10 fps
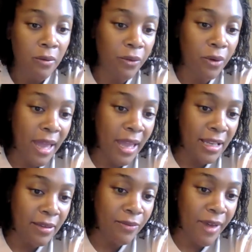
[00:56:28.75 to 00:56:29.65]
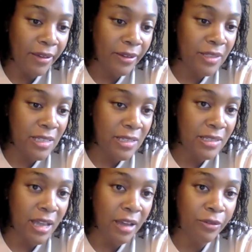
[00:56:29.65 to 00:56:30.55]
for any faculty,
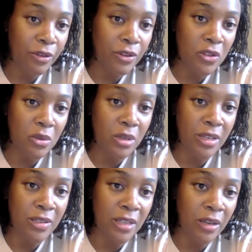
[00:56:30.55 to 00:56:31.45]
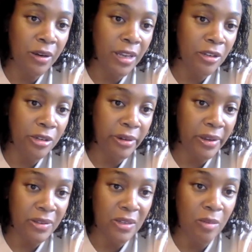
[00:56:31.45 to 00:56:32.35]
staff, or students that are
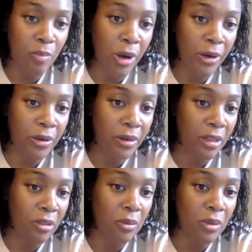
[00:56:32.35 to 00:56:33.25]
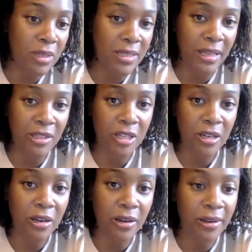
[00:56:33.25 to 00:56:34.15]
interested in partnering through the center.